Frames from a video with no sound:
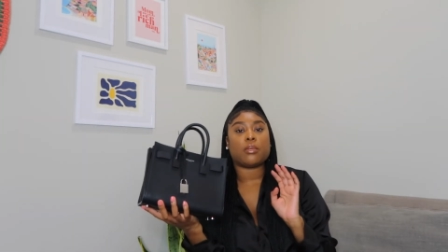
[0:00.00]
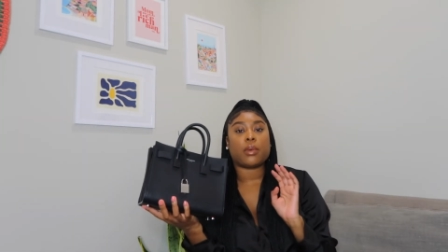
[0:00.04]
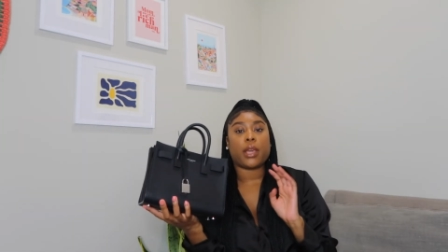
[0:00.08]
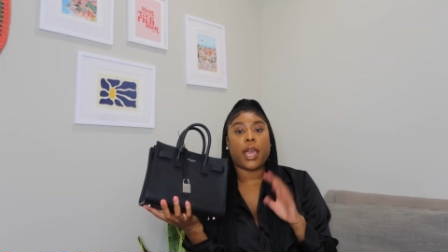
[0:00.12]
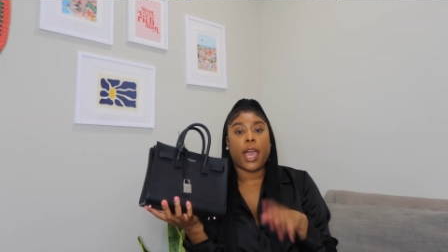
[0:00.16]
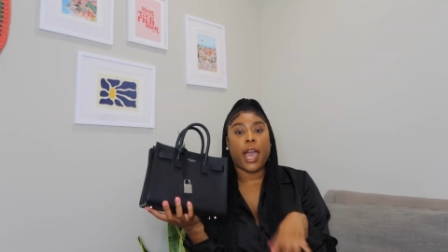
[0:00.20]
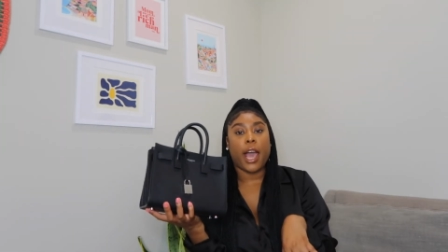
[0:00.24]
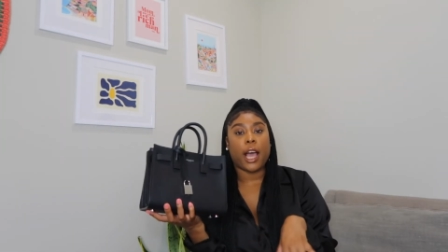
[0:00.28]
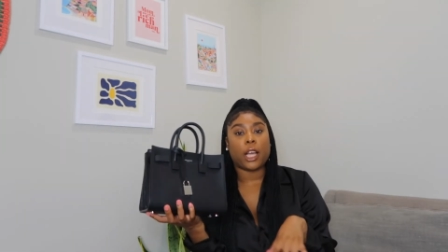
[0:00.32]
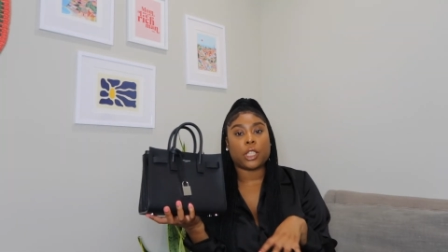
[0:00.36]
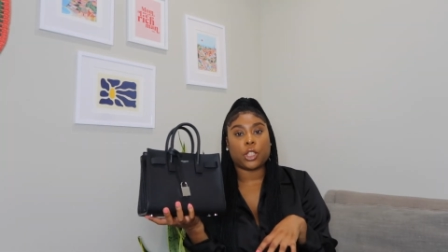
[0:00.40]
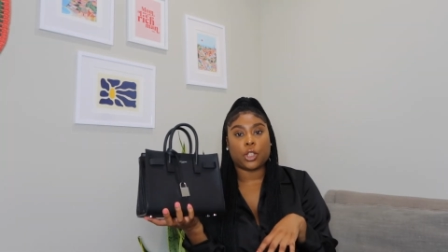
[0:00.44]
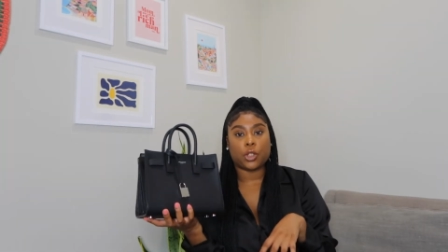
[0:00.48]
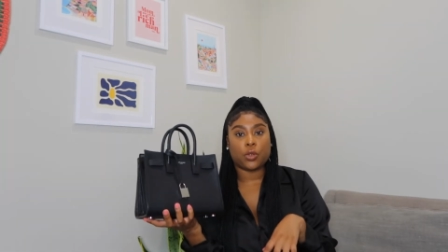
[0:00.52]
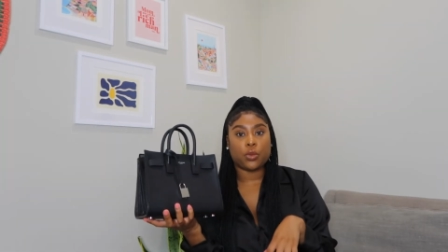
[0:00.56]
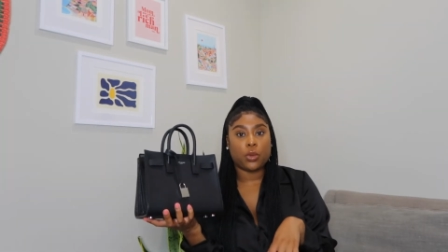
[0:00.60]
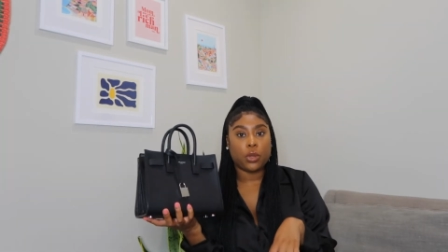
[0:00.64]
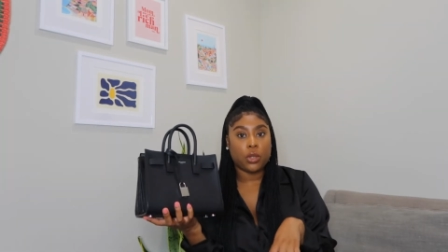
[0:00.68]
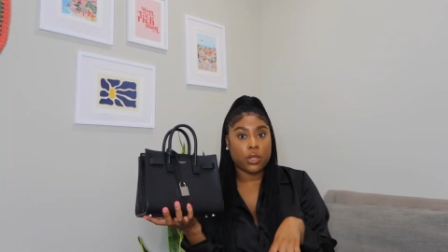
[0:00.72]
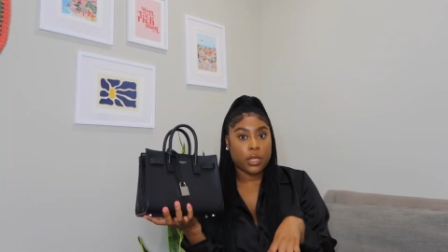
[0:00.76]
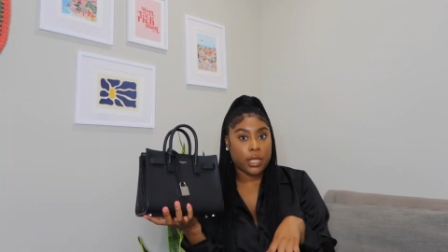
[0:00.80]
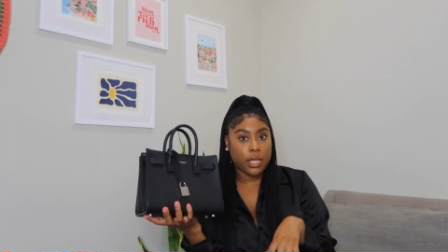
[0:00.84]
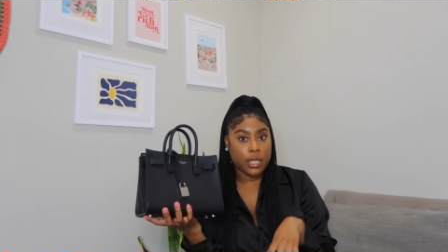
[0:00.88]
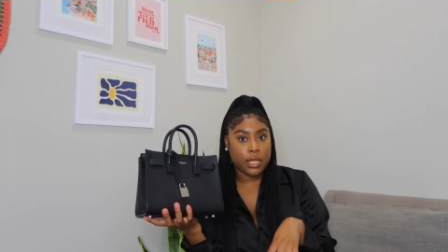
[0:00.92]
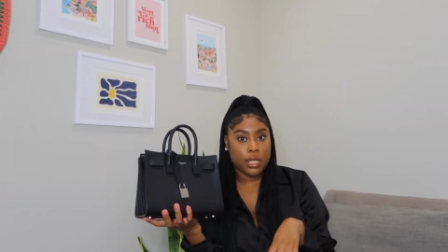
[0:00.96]

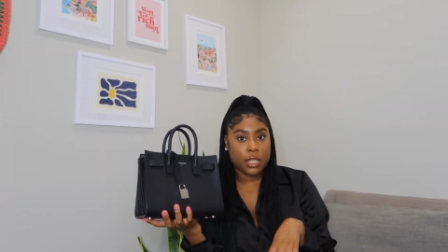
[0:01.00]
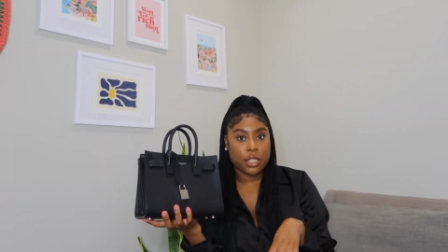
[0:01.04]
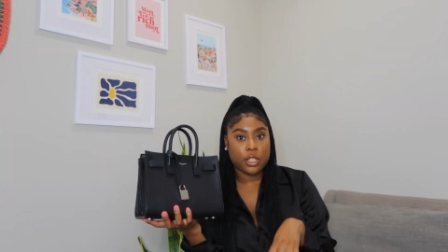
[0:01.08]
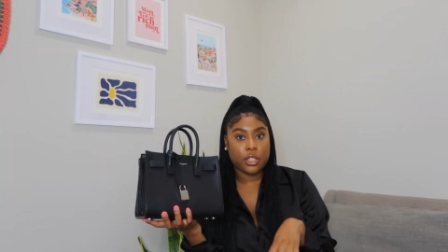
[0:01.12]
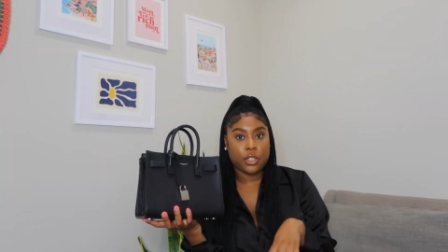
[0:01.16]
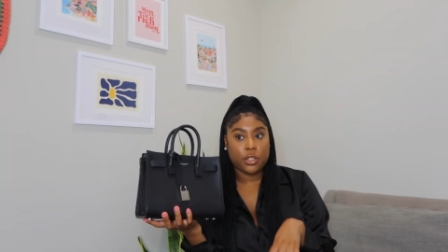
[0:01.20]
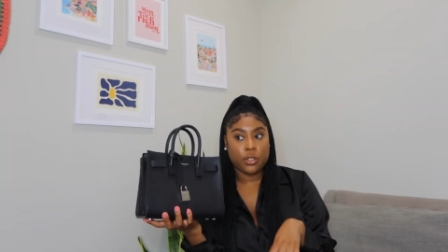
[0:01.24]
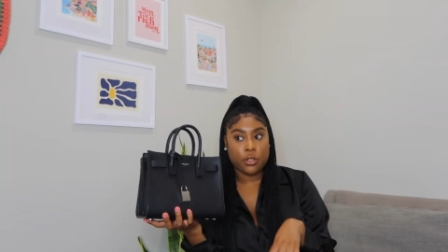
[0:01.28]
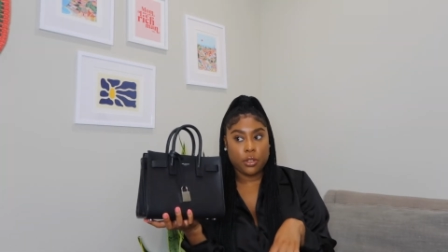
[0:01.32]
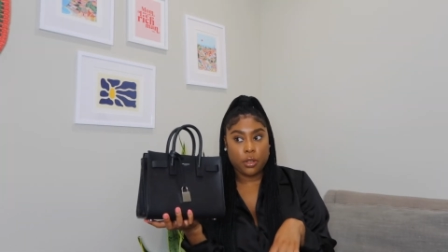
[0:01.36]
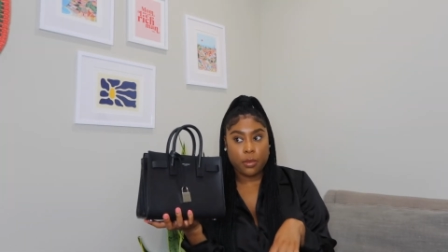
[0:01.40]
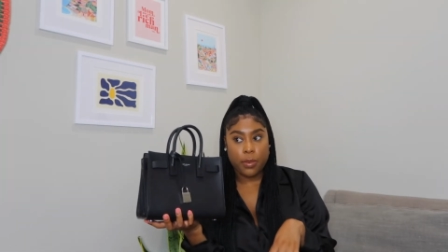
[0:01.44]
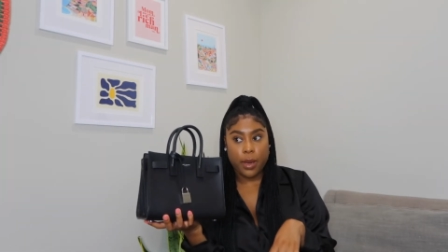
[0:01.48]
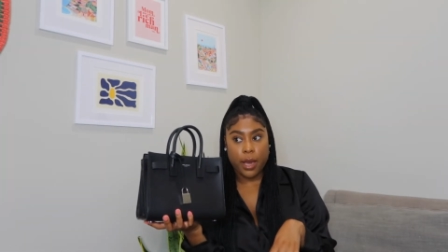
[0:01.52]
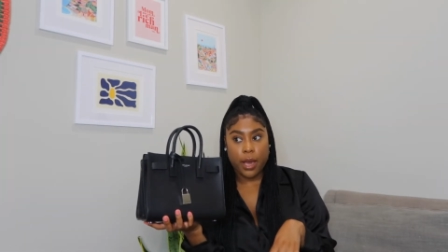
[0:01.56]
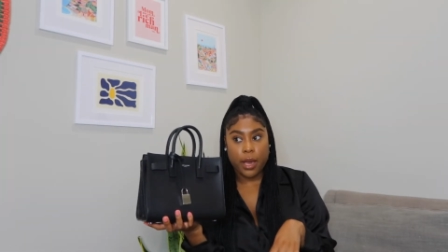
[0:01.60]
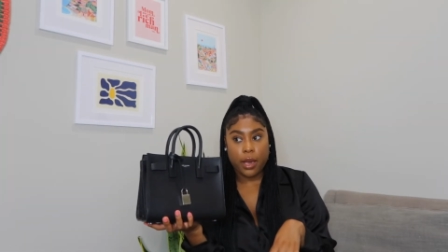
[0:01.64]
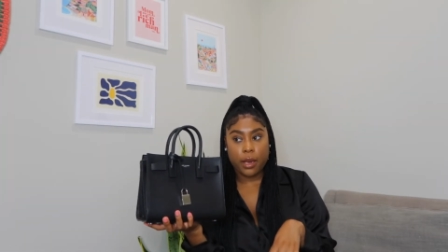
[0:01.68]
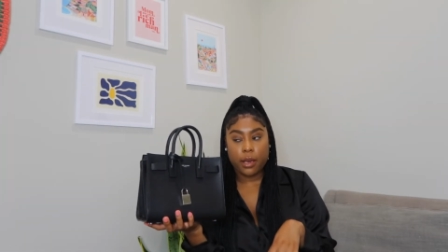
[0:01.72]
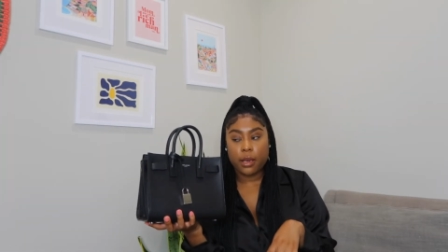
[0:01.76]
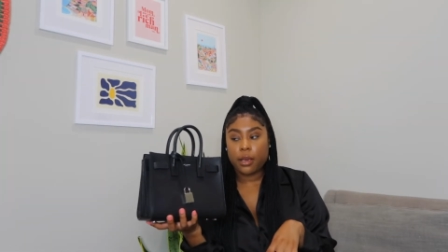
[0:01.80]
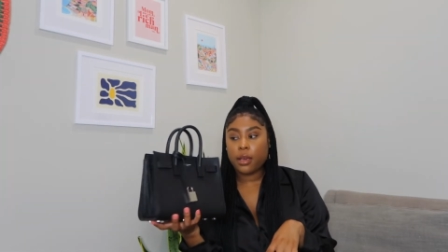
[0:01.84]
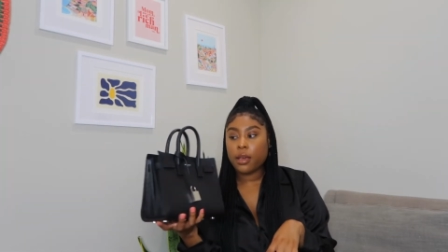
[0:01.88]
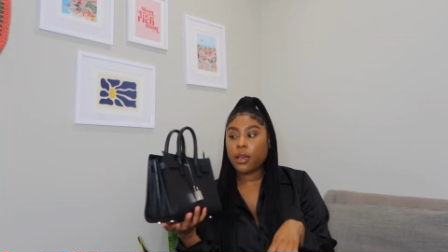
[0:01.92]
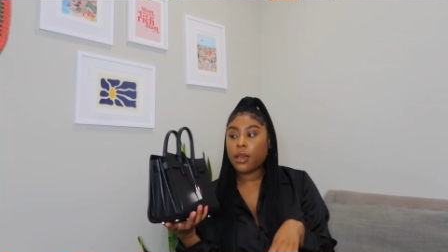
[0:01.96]
casualness to the
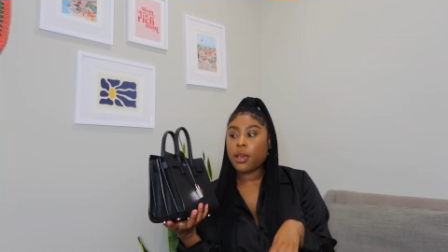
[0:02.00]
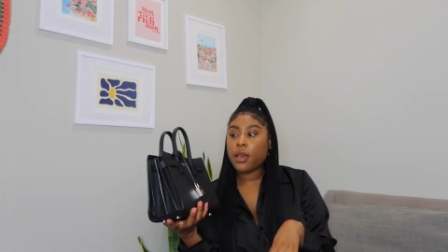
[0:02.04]
bag,